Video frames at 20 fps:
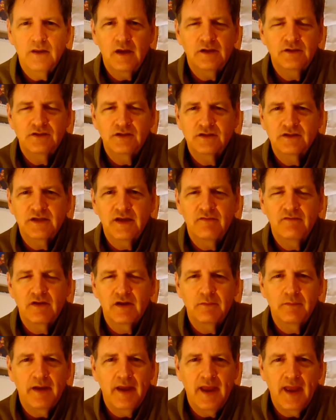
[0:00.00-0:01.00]
Not just giving
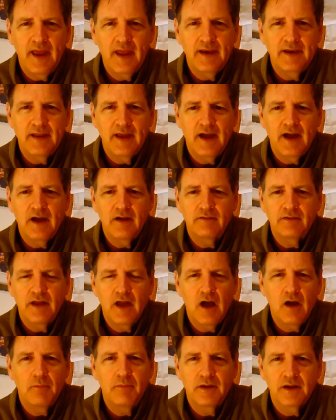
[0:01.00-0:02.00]
them a handout,
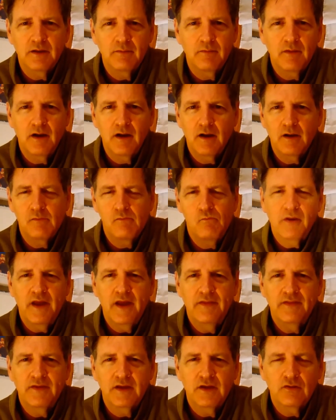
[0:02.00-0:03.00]
helping them up,
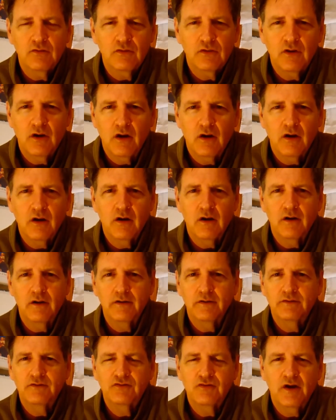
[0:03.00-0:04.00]
playing the guilt
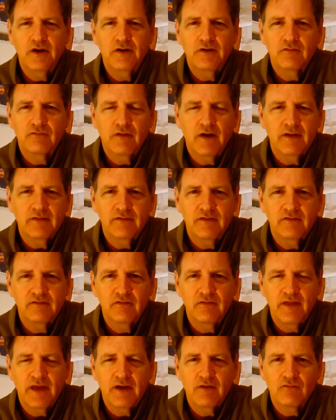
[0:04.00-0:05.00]
card, trying to right this
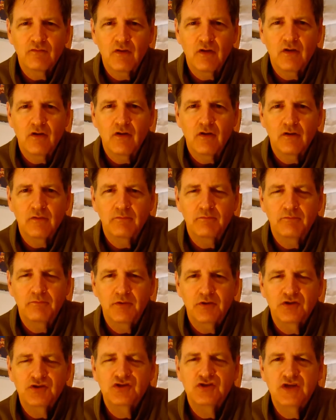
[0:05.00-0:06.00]
or that wrong,
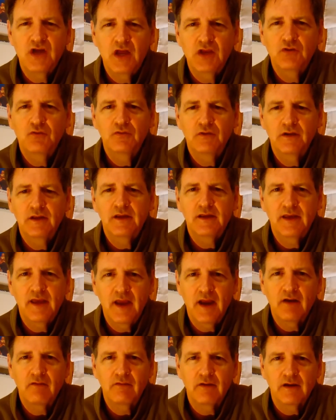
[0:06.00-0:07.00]
but genuinely
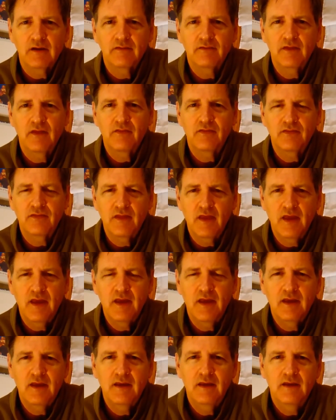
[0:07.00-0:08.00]
caring that
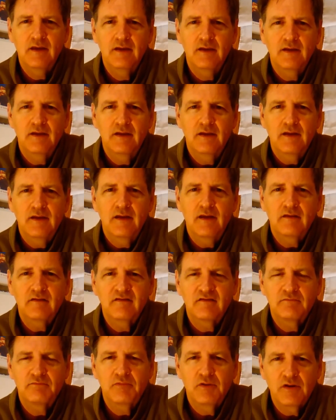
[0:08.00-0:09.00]
they
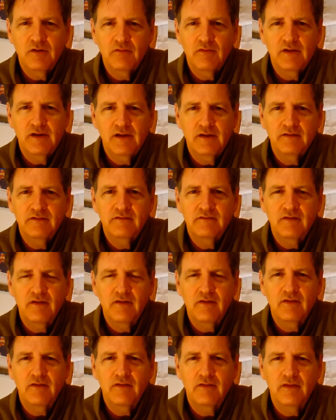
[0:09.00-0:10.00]
experience
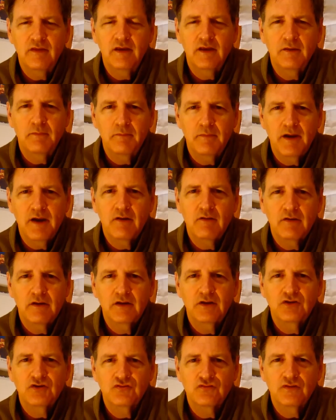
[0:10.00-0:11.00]
the
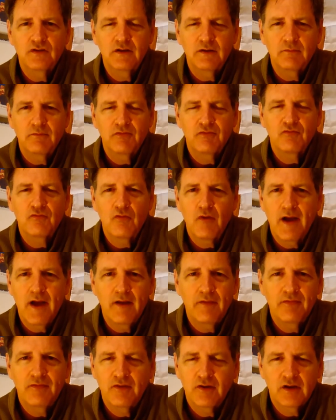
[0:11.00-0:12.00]
American dream
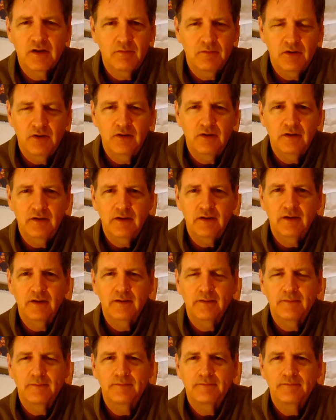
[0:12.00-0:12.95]
throughout their community.